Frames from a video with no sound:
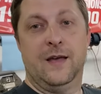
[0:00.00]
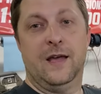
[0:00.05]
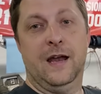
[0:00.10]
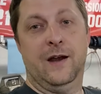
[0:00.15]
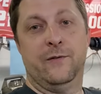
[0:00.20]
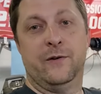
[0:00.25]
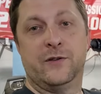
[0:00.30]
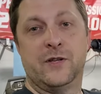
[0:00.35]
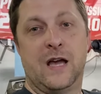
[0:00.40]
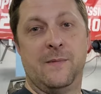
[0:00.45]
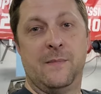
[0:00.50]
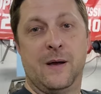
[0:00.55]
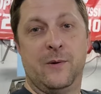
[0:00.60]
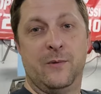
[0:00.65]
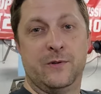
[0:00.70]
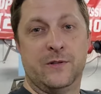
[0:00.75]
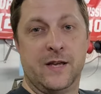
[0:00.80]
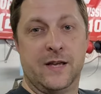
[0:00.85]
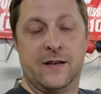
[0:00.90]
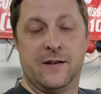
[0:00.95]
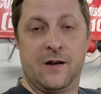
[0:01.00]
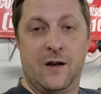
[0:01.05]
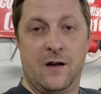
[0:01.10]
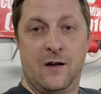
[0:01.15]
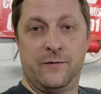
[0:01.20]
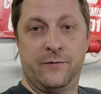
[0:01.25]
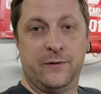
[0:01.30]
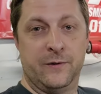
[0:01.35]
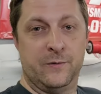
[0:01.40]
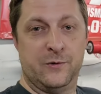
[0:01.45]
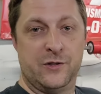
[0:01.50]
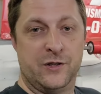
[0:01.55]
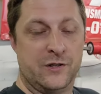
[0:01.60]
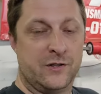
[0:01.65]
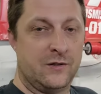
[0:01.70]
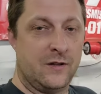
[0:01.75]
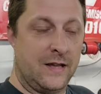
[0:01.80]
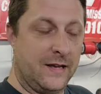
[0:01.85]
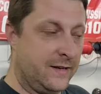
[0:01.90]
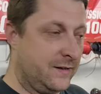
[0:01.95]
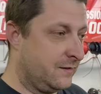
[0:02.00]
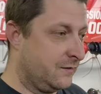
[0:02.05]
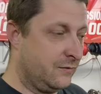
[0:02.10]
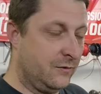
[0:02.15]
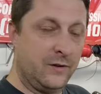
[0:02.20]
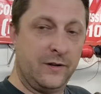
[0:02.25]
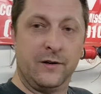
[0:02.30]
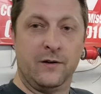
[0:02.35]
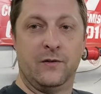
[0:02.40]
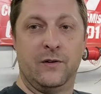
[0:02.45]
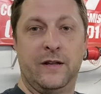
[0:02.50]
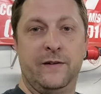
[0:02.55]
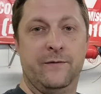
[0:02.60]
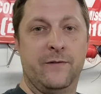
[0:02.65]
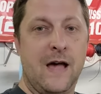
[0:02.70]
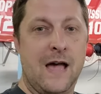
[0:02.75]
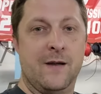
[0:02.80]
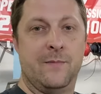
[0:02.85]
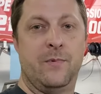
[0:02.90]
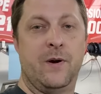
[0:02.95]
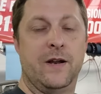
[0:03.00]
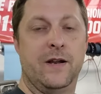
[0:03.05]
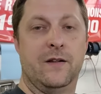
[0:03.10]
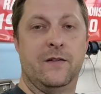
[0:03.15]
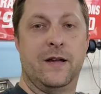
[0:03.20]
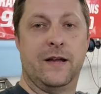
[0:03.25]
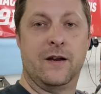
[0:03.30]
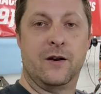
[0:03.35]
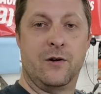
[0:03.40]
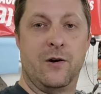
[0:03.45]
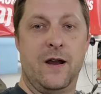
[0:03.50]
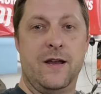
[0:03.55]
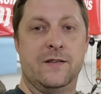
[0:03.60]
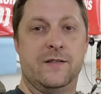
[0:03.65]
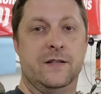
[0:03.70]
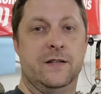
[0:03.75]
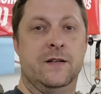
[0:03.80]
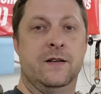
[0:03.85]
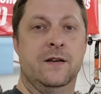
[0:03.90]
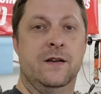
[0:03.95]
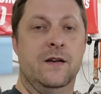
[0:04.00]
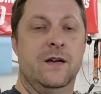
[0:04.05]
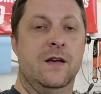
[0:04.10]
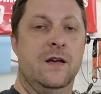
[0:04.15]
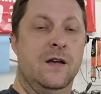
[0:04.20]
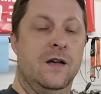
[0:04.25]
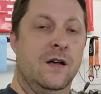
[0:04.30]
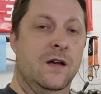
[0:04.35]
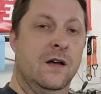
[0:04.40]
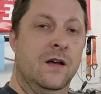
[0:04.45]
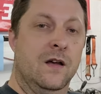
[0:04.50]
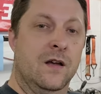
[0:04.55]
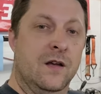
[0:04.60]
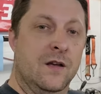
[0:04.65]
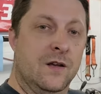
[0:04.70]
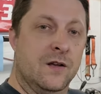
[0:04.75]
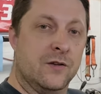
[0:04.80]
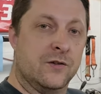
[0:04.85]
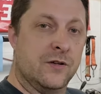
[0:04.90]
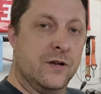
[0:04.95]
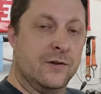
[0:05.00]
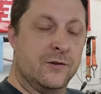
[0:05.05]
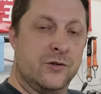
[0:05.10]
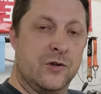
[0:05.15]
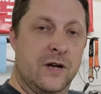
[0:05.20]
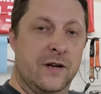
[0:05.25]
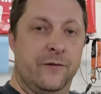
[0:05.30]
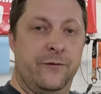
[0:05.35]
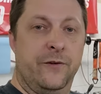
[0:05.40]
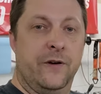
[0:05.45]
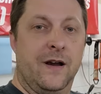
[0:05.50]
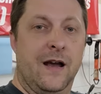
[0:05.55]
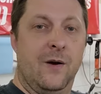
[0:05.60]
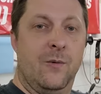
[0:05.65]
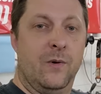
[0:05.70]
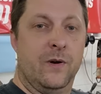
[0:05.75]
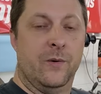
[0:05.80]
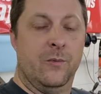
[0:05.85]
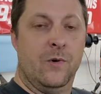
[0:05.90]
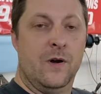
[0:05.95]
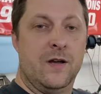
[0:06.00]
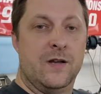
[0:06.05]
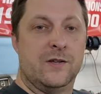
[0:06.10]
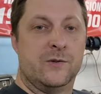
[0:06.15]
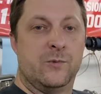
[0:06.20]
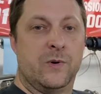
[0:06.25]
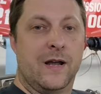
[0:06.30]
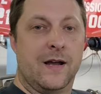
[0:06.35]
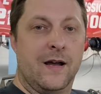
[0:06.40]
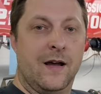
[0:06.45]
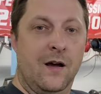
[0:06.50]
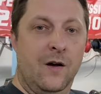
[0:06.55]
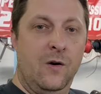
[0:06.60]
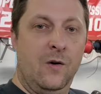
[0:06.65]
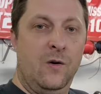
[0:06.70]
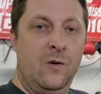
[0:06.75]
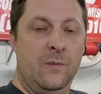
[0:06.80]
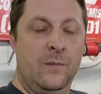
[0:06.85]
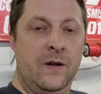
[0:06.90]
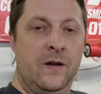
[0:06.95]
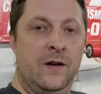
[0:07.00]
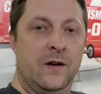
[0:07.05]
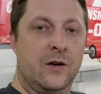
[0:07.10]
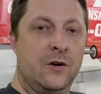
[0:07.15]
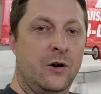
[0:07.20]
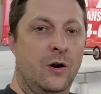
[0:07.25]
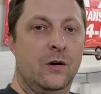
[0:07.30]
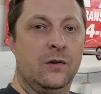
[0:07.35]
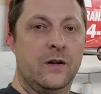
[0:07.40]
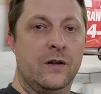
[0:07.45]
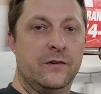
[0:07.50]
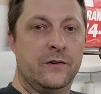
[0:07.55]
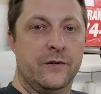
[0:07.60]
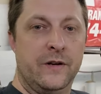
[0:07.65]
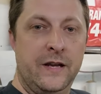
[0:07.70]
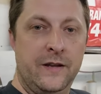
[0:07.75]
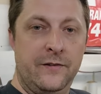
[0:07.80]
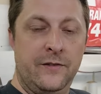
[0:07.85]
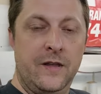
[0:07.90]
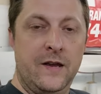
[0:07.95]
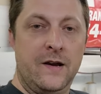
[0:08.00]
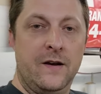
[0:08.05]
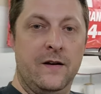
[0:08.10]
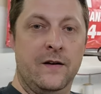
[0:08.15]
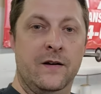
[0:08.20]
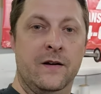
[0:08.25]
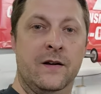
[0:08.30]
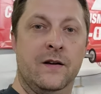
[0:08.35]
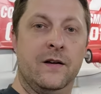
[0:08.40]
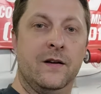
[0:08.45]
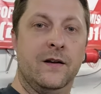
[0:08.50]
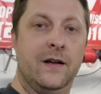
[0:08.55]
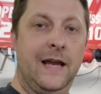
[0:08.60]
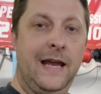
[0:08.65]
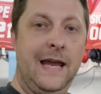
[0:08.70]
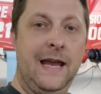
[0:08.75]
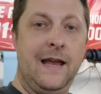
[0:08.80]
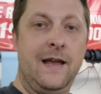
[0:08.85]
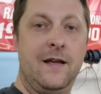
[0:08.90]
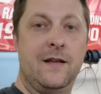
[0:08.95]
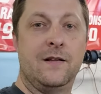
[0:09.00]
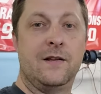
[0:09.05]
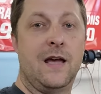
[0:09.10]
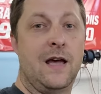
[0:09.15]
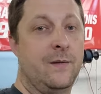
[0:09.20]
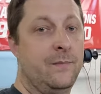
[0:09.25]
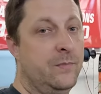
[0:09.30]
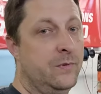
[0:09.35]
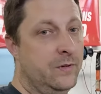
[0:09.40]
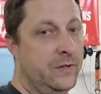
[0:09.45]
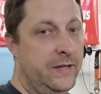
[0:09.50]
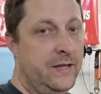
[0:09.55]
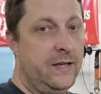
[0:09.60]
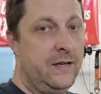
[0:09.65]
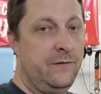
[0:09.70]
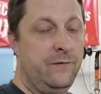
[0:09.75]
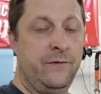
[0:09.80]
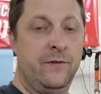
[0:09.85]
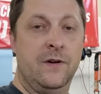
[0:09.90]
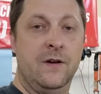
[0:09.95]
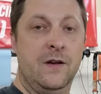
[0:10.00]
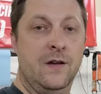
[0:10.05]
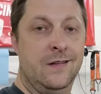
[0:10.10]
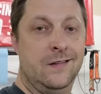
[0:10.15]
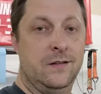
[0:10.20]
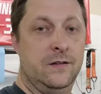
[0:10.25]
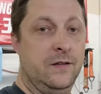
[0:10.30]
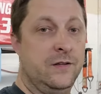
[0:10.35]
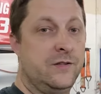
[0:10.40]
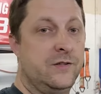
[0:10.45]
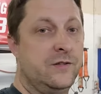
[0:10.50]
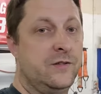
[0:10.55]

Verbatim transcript: Every time I would take off, it was just like literally vibrating like crazy. So I was trying to figure out what it was. When I got home, crawled underneath there, and I believe this